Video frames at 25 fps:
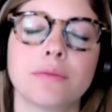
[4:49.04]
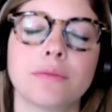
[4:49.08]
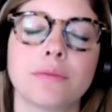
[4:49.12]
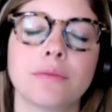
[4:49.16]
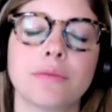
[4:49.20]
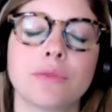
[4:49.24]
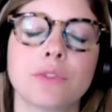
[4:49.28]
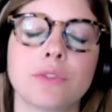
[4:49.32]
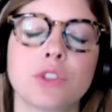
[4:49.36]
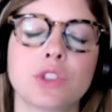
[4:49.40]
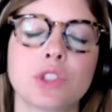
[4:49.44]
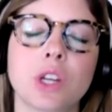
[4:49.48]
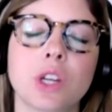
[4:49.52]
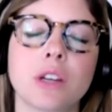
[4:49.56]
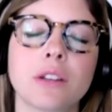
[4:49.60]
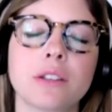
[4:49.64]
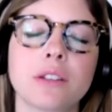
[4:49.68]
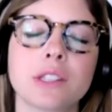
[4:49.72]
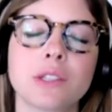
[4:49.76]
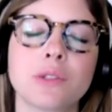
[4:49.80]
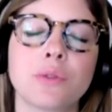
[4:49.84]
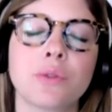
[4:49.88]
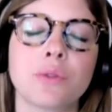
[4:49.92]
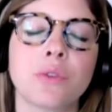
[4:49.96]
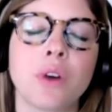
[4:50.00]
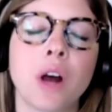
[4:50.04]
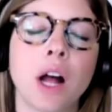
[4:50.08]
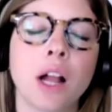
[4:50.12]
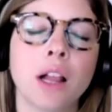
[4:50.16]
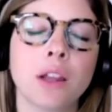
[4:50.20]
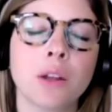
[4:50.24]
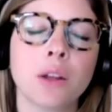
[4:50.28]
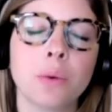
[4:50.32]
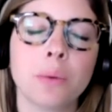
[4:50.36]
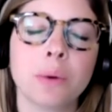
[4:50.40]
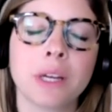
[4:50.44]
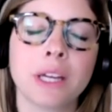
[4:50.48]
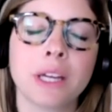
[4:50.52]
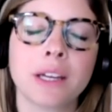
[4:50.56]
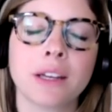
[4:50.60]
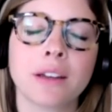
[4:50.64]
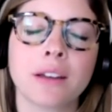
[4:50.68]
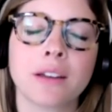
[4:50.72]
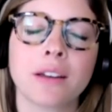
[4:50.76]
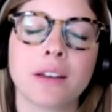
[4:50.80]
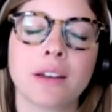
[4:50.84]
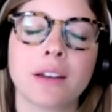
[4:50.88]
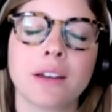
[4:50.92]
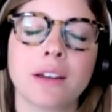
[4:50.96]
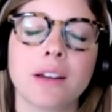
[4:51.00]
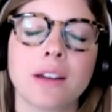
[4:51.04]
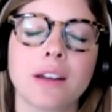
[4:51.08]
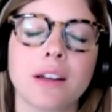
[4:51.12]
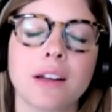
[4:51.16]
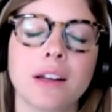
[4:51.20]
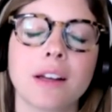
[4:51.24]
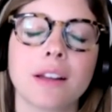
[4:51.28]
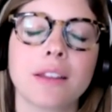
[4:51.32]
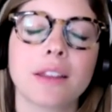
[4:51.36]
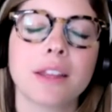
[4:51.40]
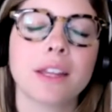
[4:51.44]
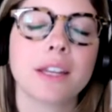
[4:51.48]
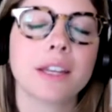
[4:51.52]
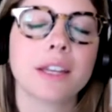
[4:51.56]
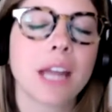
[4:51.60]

And just following the